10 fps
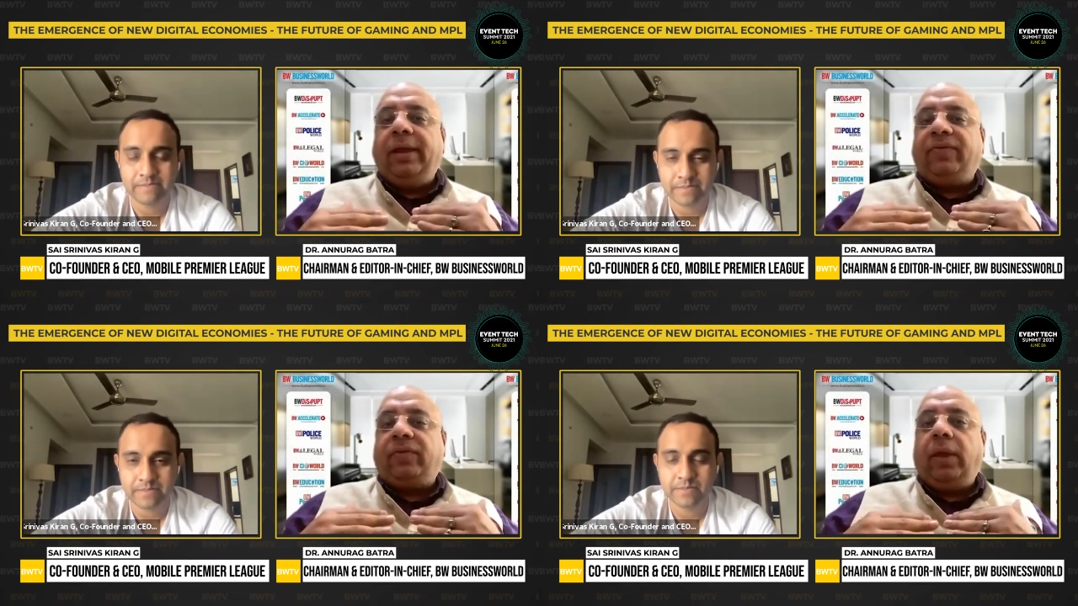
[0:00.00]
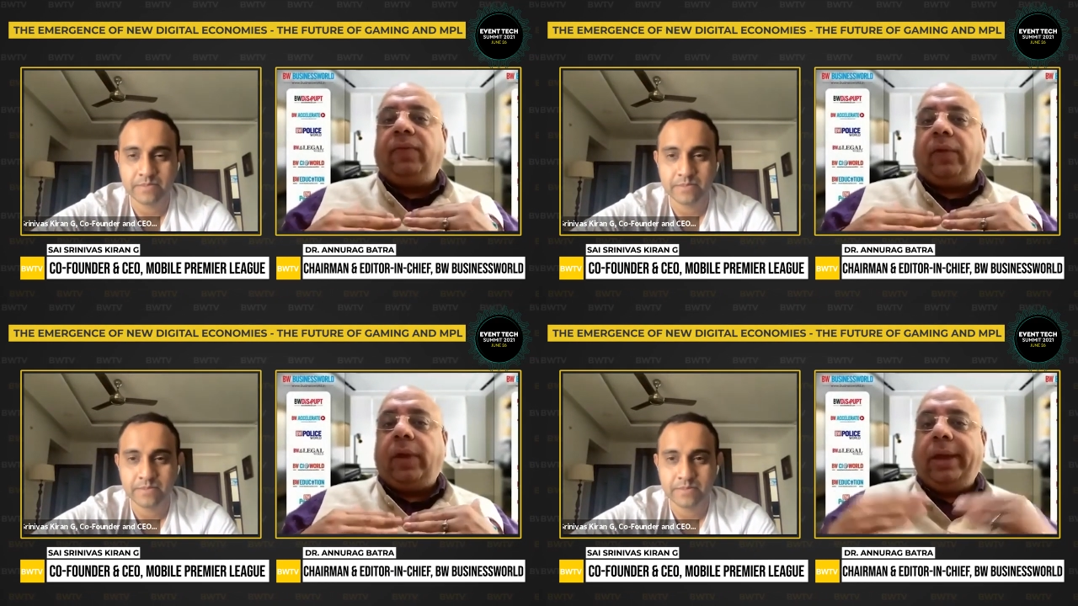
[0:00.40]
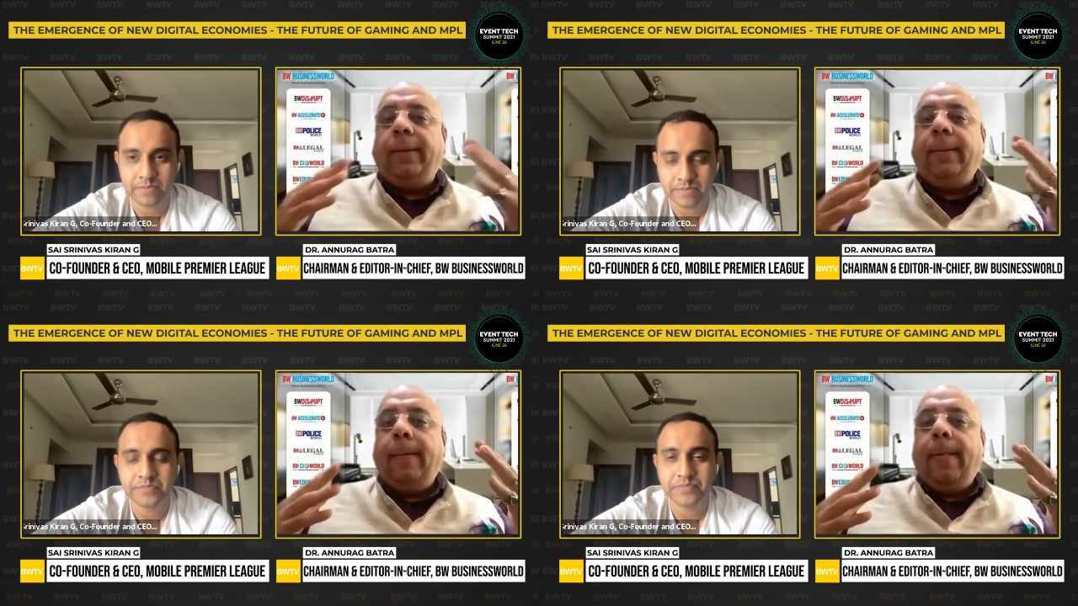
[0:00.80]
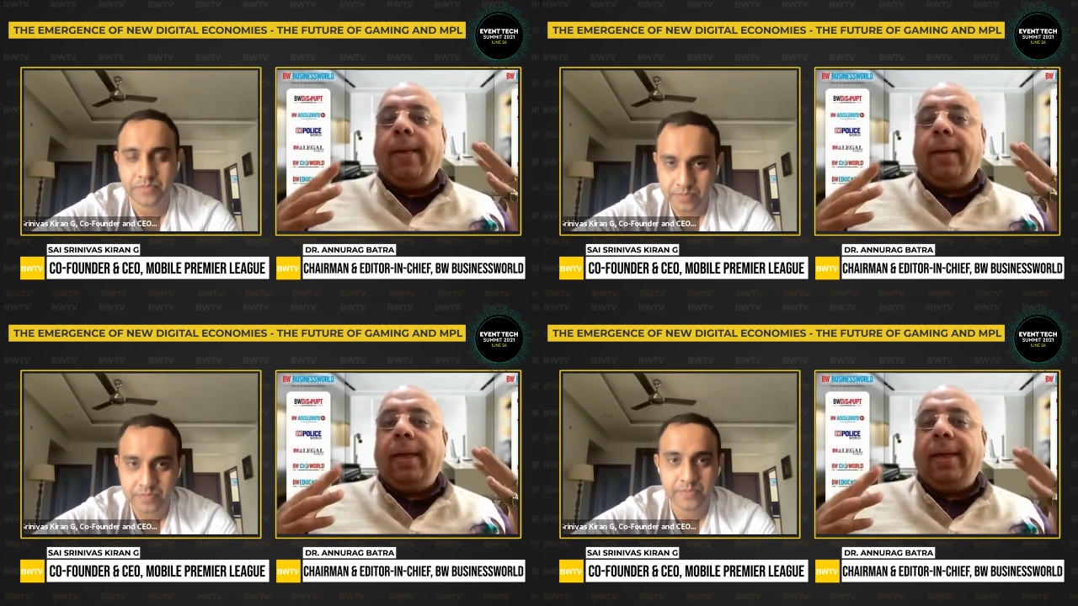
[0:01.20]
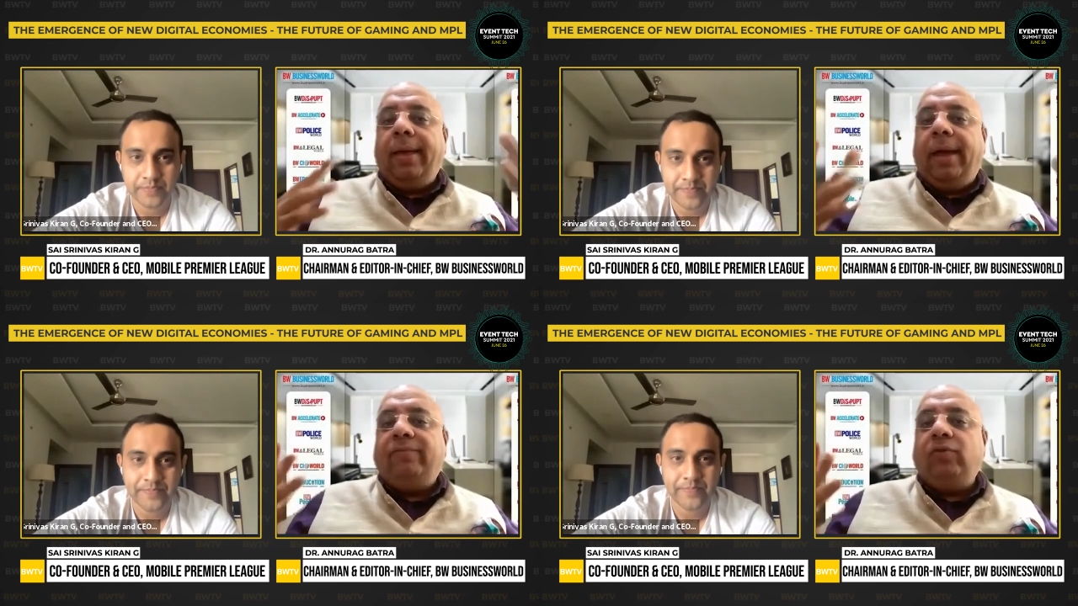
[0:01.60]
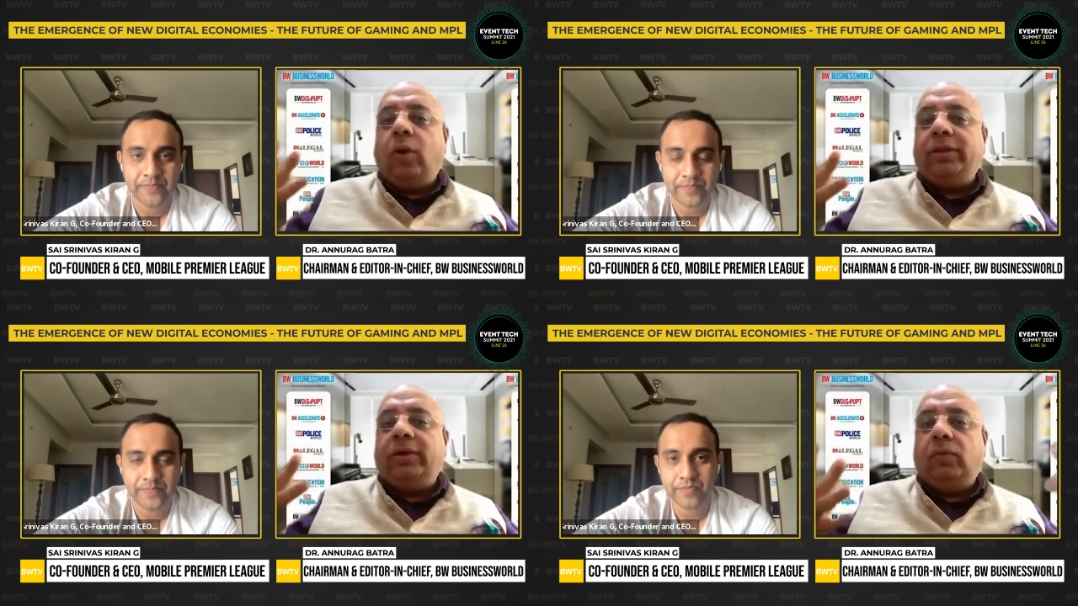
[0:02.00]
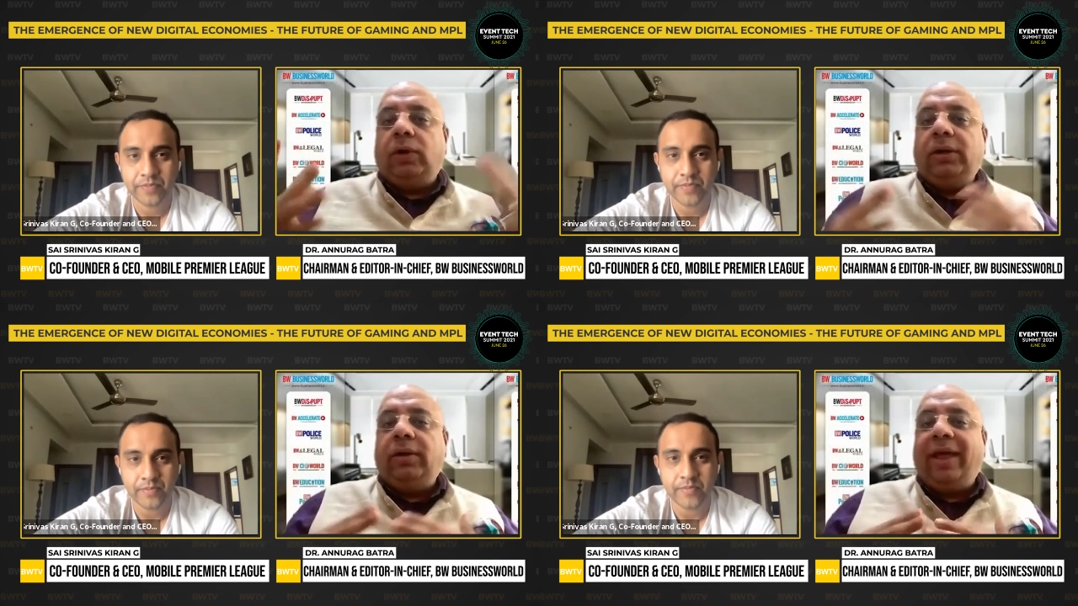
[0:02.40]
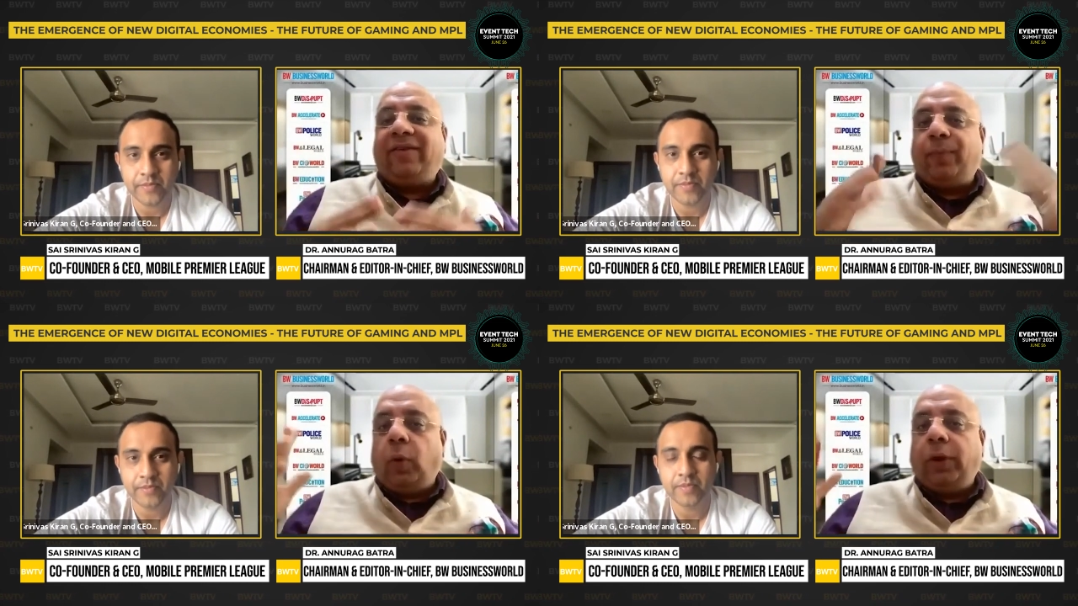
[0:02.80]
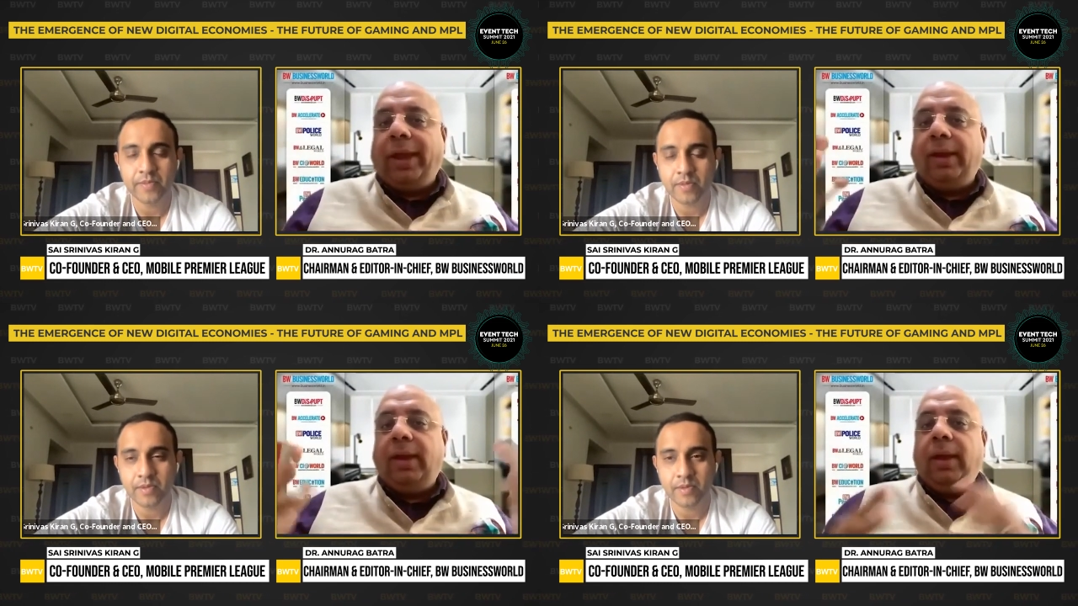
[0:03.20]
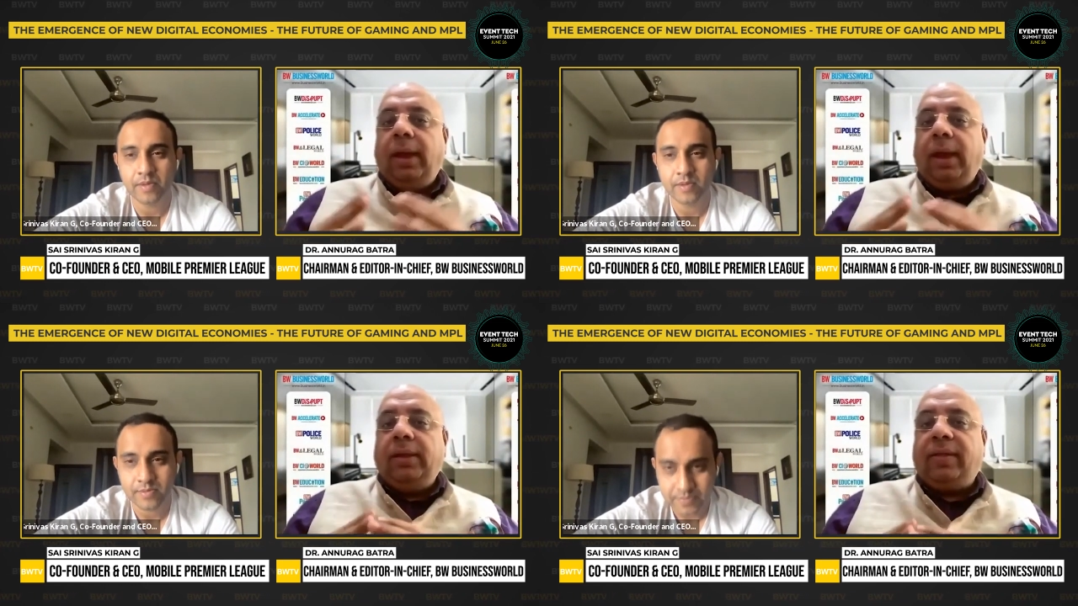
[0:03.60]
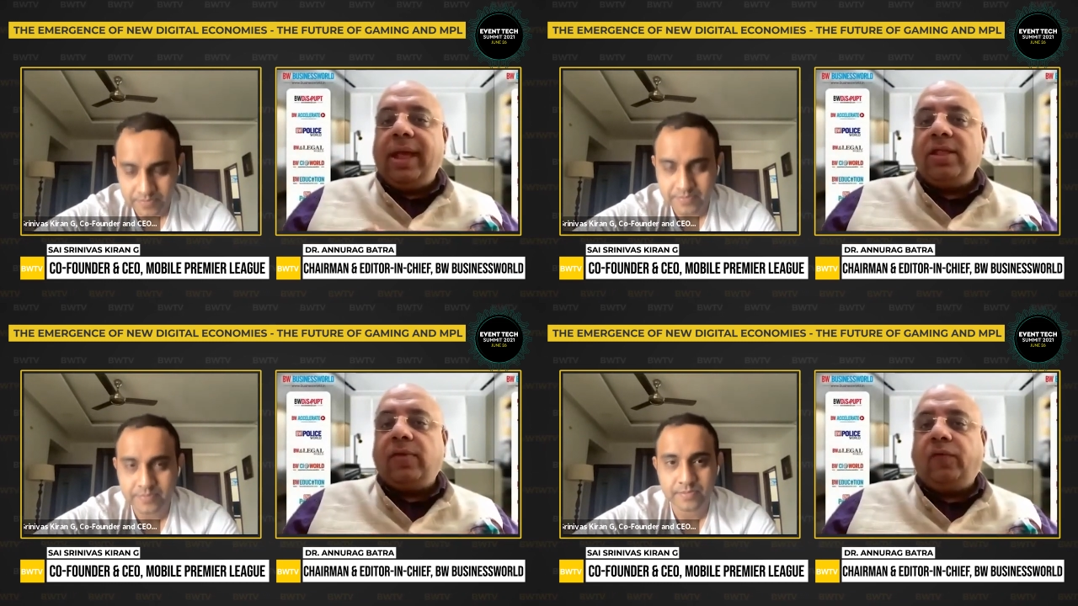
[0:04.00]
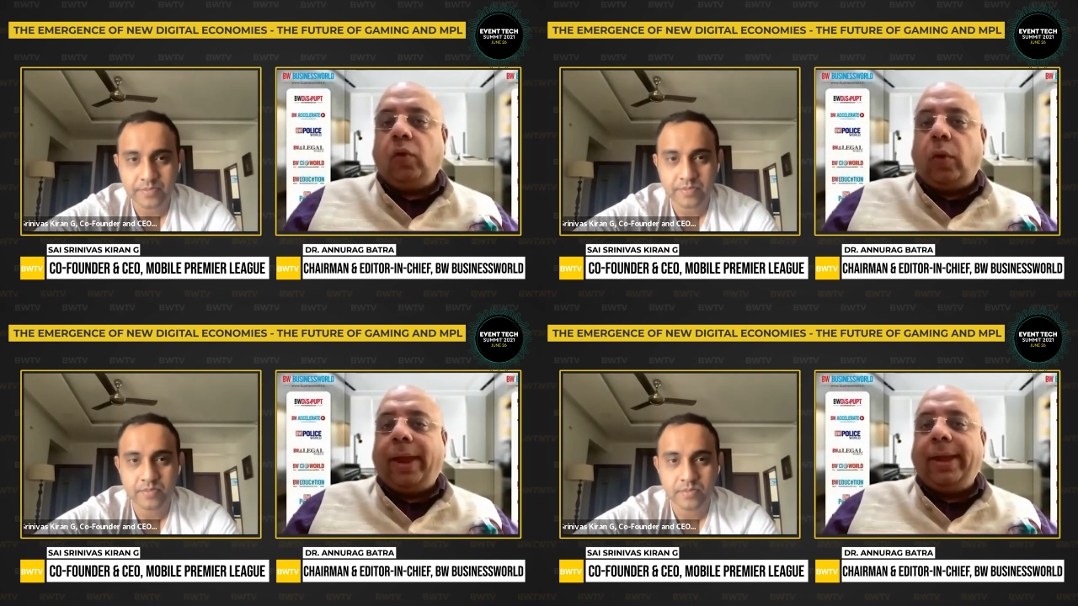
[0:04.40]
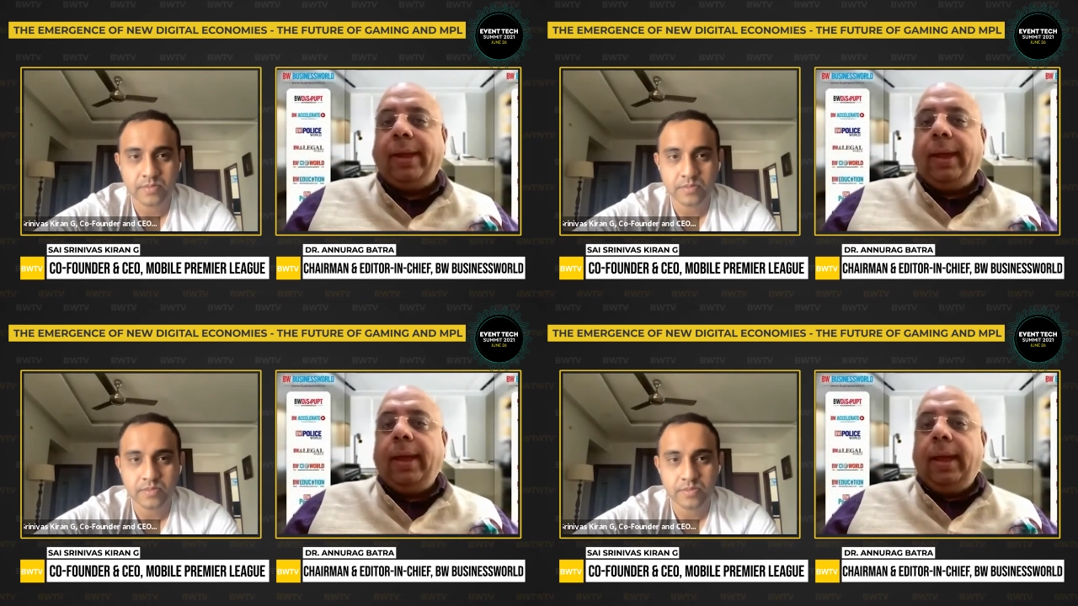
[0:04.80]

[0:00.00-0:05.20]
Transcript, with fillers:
Speaker 1: industry is really, I have no other word, exploding in the sense of growing.